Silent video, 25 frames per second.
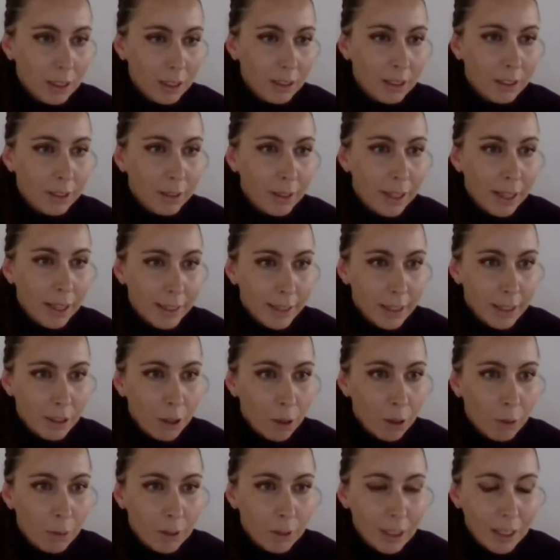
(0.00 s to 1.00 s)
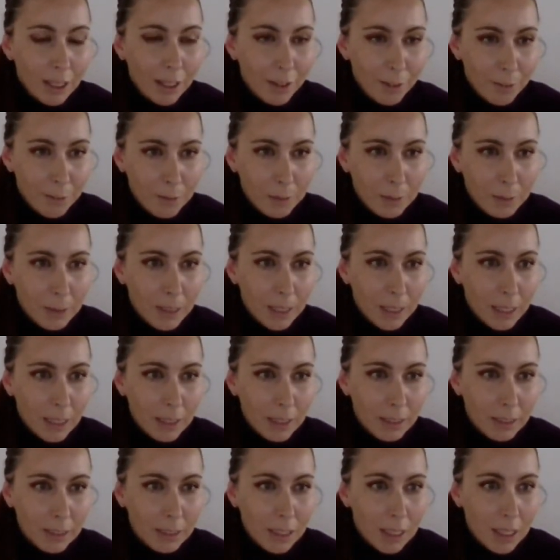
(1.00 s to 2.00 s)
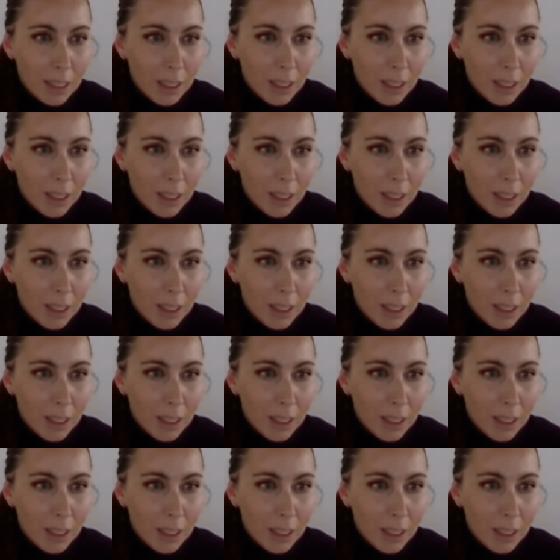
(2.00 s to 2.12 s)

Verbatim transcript: "I can only emphasize